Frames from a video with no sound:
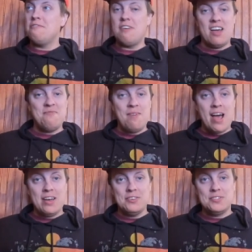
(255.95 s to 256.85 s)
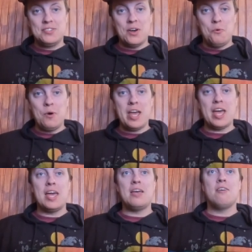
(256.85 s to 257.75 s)
5 miles
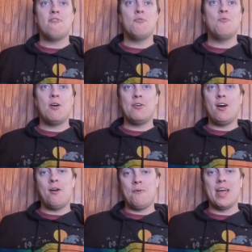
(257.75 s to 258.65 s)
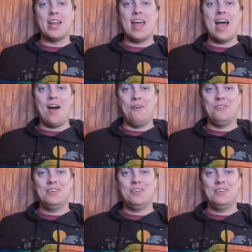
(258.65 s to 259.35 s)
away from where we are right now.